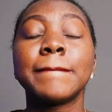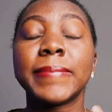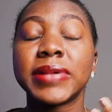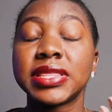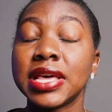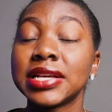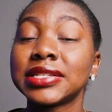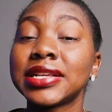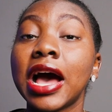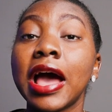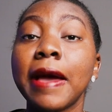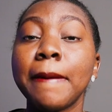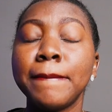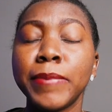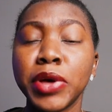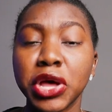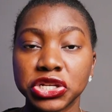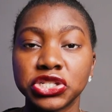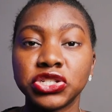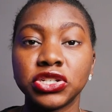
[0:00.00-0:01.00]
But that's how I
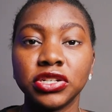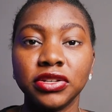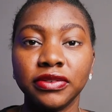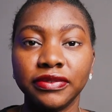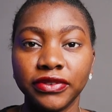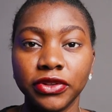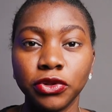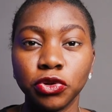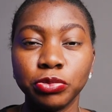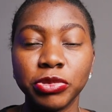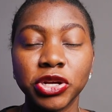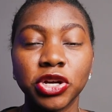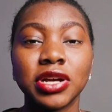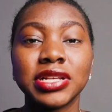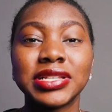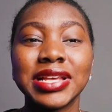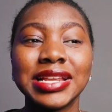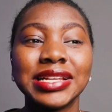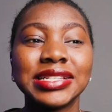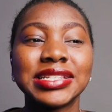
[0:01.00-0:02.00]
personally feel,
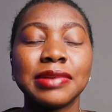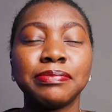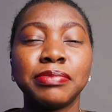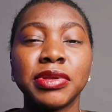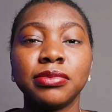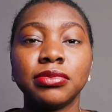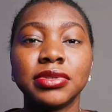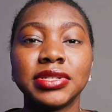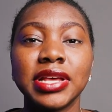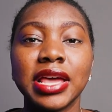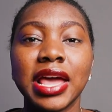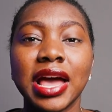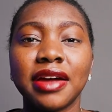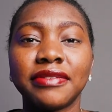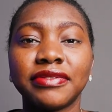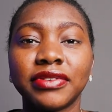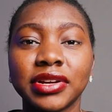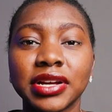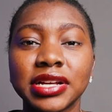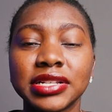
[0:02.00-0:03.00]
because anytime people say
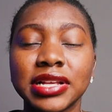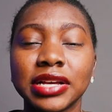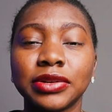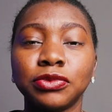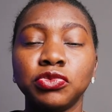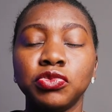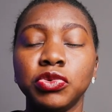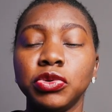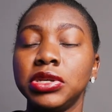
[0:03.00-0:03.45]
Africa, it's like